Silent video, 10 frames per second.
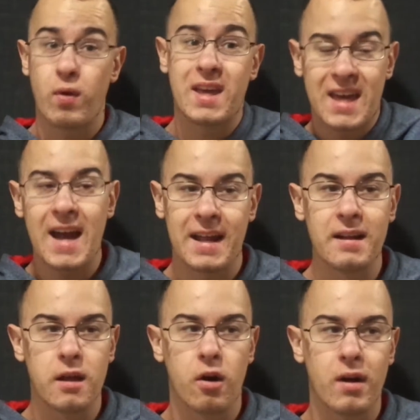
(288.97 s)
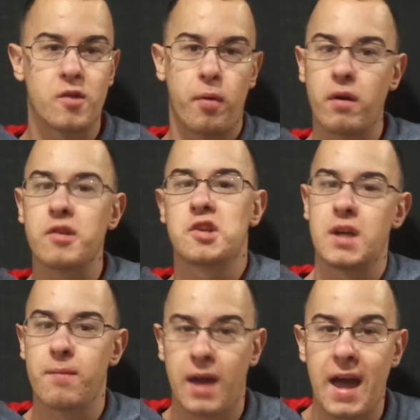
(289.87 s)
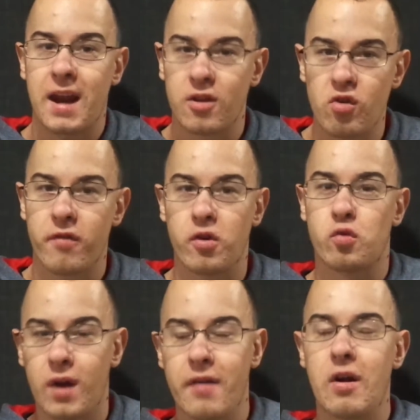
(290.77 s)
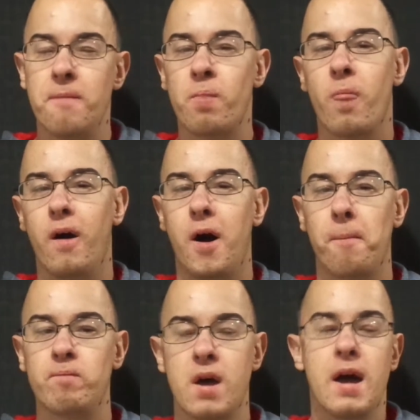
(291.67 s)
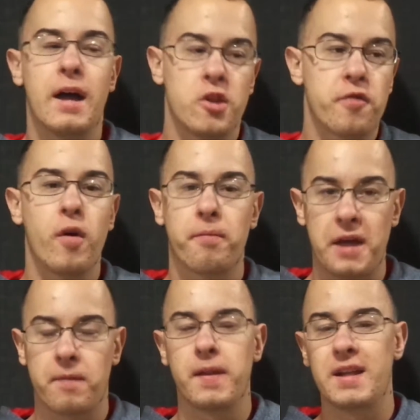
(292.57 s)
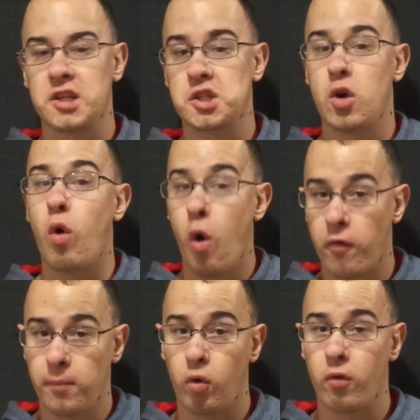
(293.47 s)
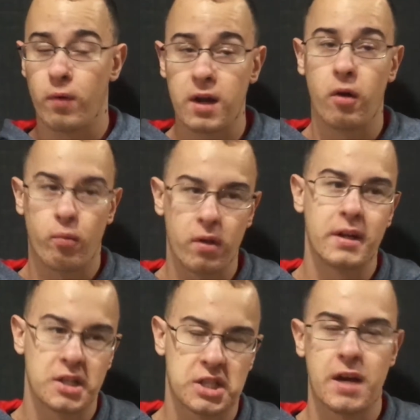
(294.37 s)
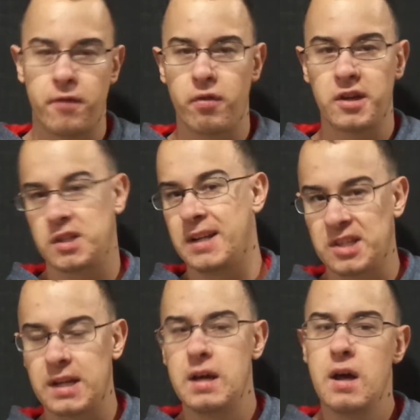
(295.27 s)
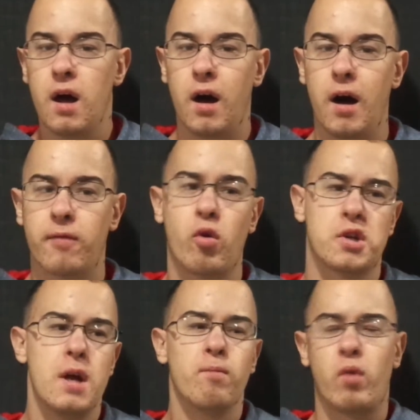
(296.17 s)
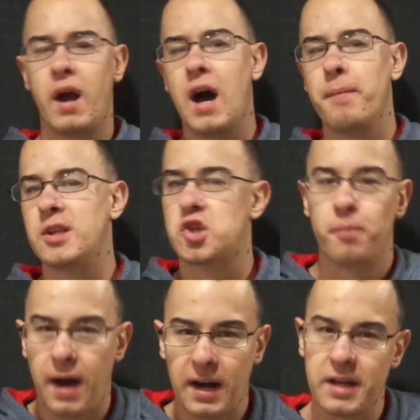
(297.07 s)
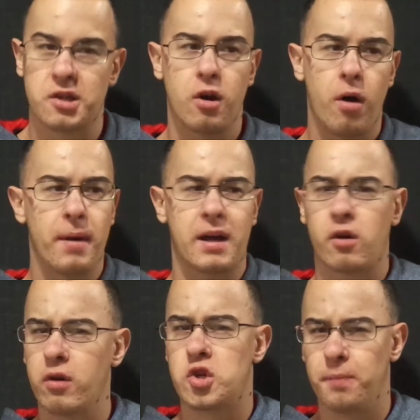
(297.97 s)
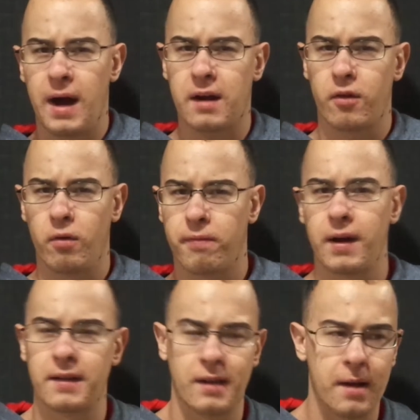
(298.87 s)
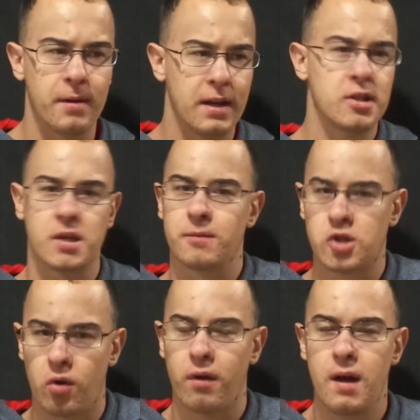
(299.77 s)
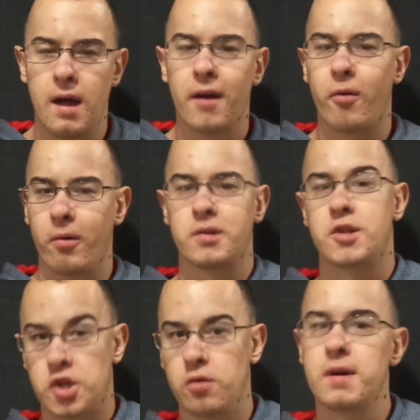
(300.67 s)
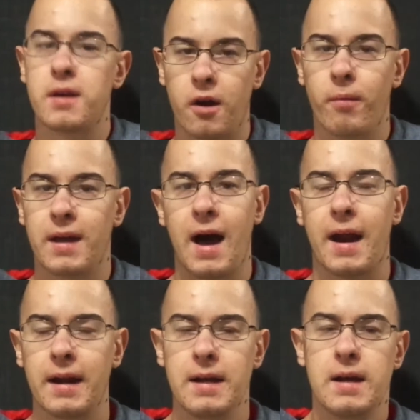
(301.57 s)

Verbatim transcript: We get it. You know, it's part of the same canon universe, whatever. Um, and this film, thankfully, it doesn't go overboard. Rio really does say a few things, and that's it. Uh, of course, when Han meets Chewbacca, he's like, oh, I'm not going to call you Chewbacca the whole friggin' time. I need something shorter. Of course, Chewie, you know, we got it.